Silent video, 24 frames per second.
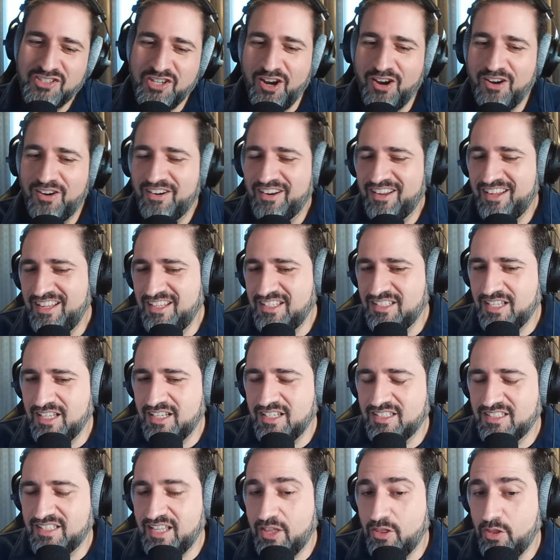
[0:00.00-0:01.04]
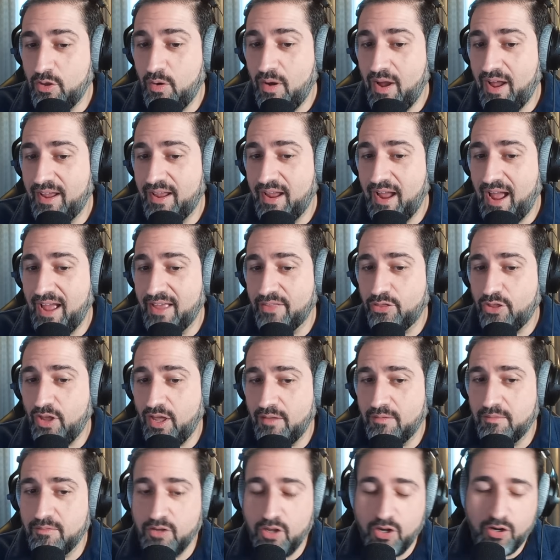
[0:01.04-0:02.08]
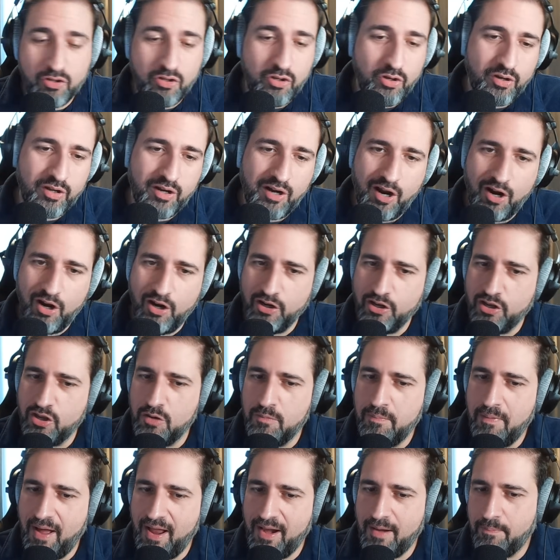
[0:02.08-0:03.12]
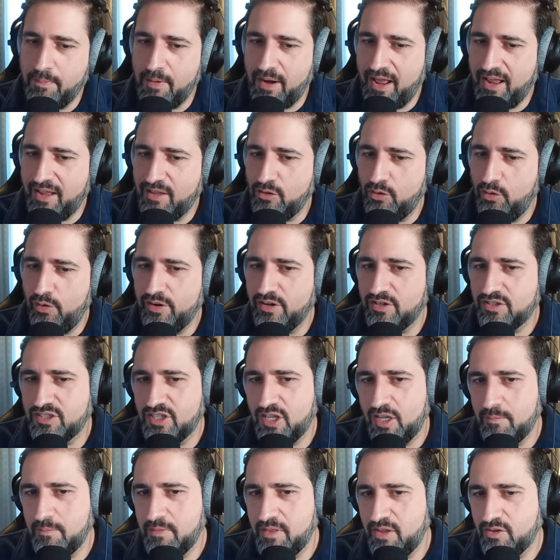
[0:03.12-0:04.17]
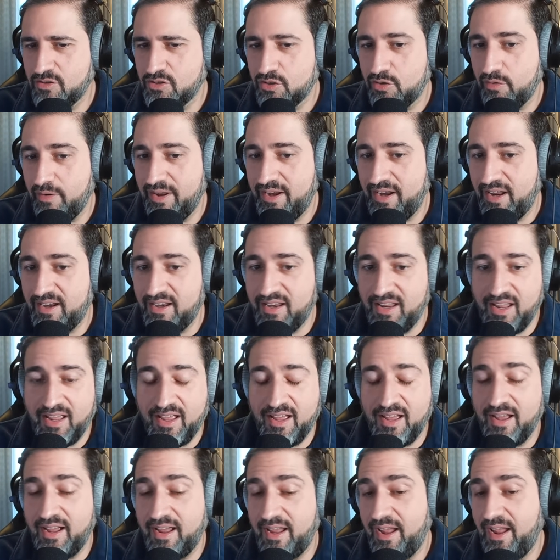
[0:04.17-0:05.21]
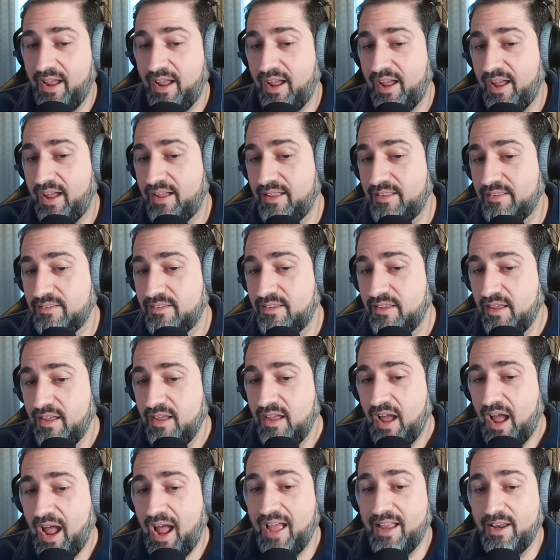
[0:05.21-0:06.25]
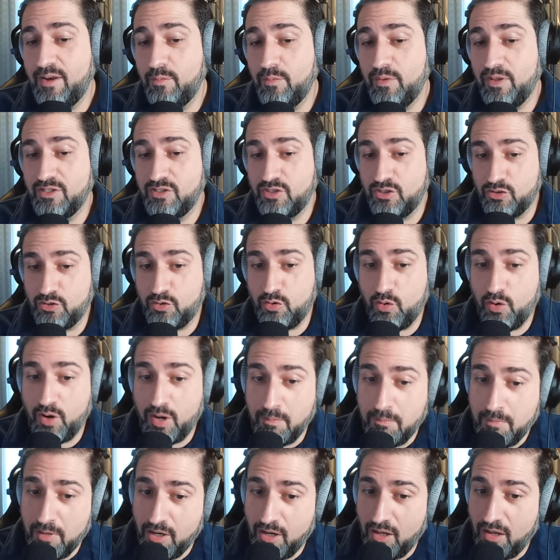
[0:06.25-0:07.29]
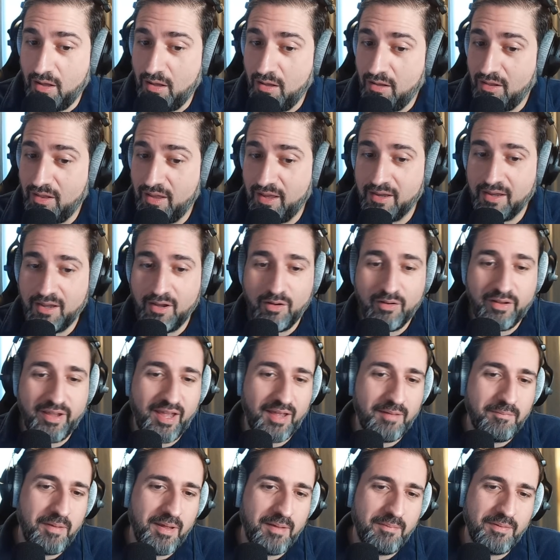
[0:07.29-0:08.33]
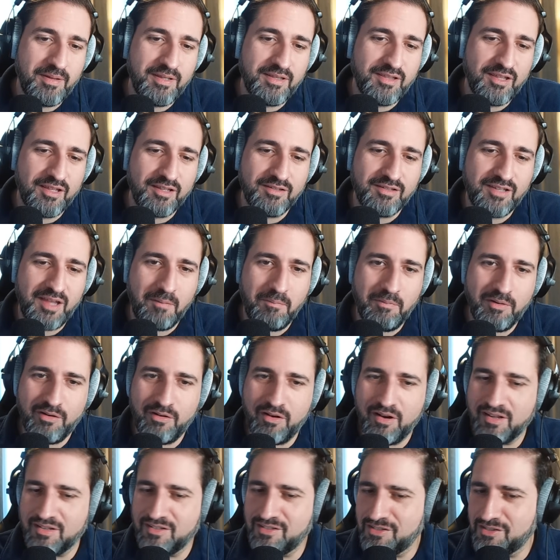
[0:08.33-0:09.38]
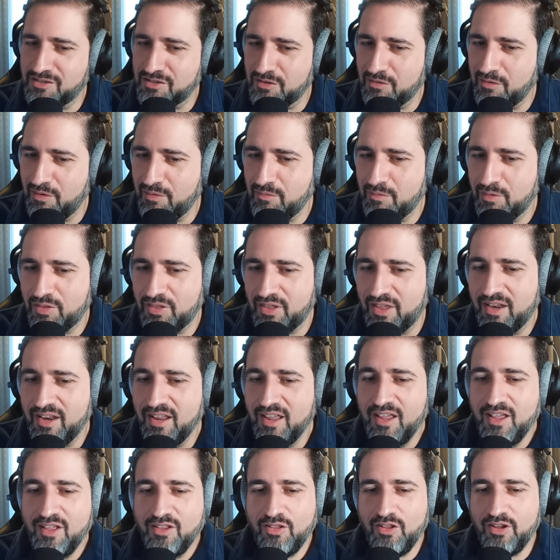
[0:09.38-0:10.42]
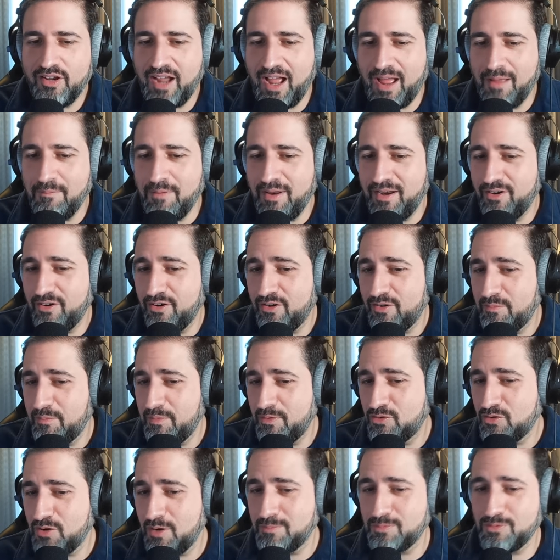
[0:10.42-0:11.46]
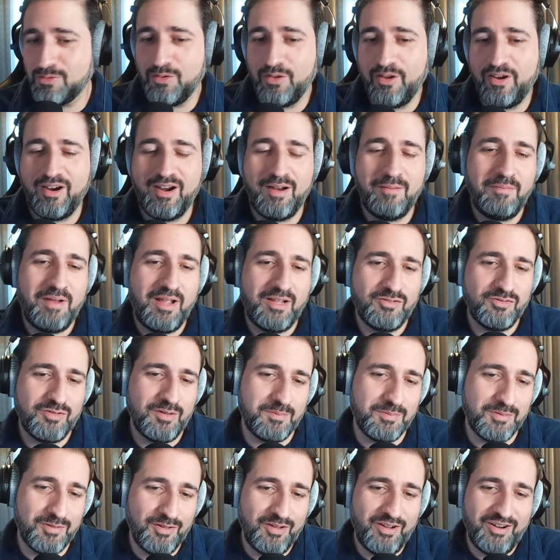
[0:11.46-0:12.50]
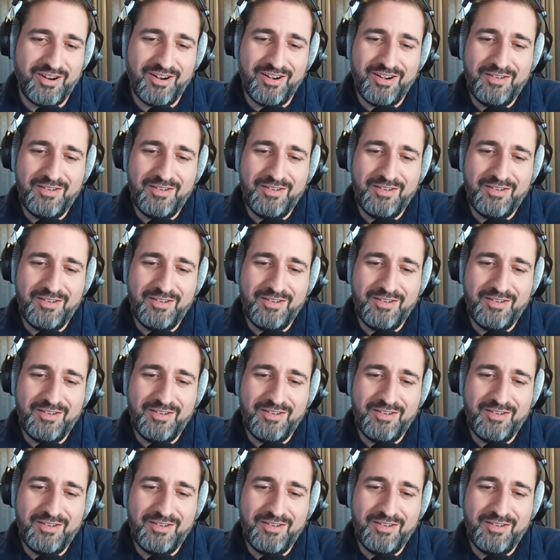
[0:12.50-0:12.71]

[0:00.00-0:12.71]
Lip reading: Sure. He's going to say, though, I thought, you could argue about it, but I had lawyers telling me that was a great idea, and I didn't realize it was criminal. Like, okay, maybe the Democrats disagreed with it. Look, I'm not here to be Trump's lawyer. I'm not Trump's lawyer.